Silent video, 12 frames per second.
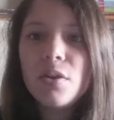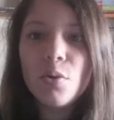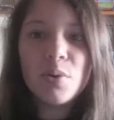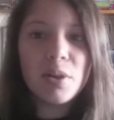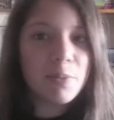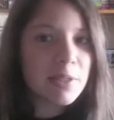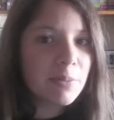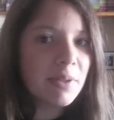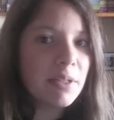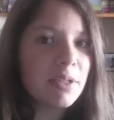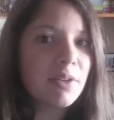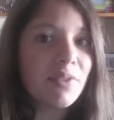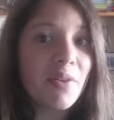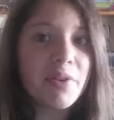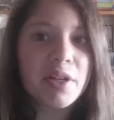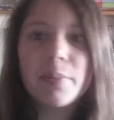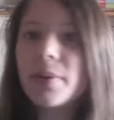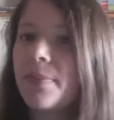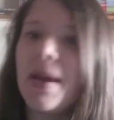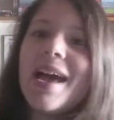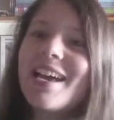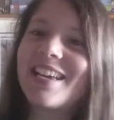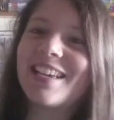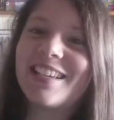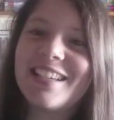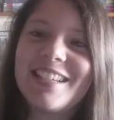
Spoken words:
with the possibility of never coming back,